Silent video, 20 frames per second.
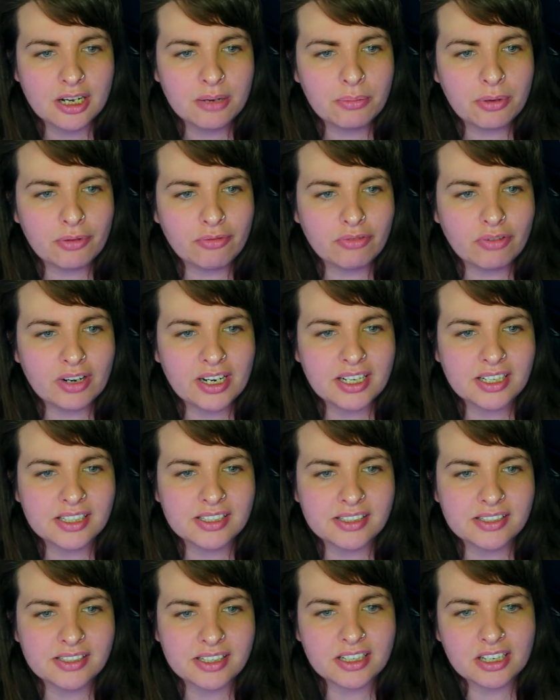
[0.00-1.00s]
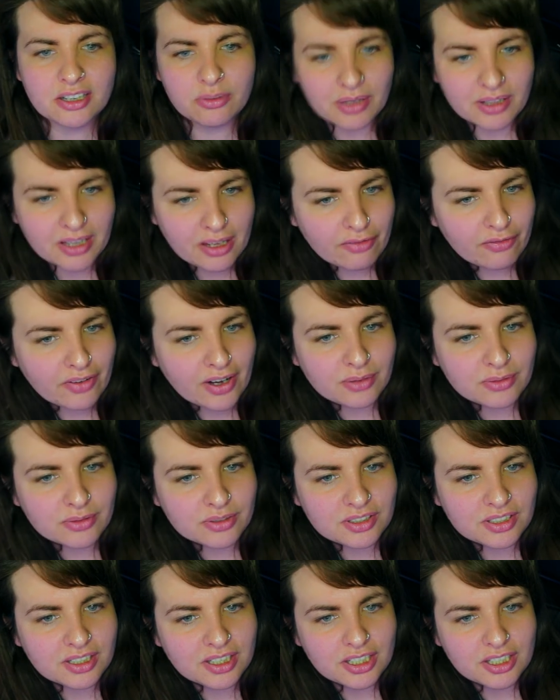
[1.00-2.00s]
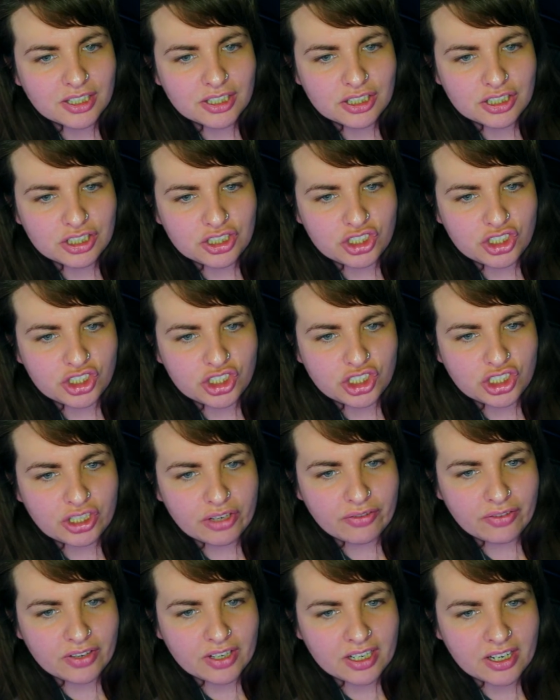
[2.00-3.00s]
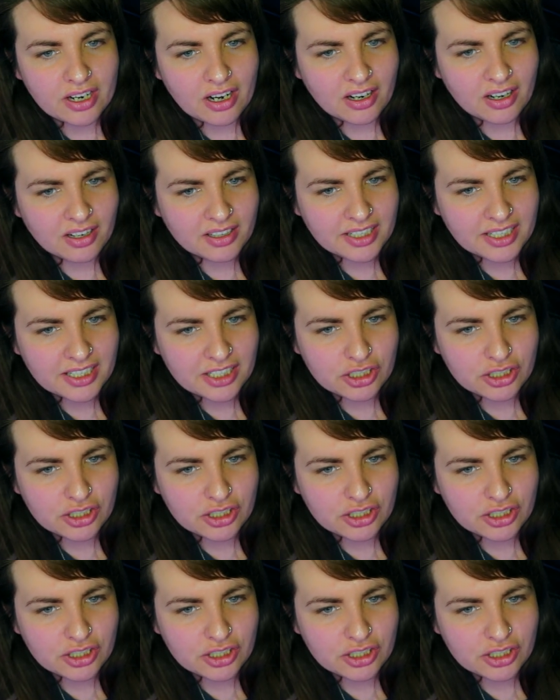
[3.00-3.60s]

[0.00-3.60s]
but reconsidered when they found Giovanni.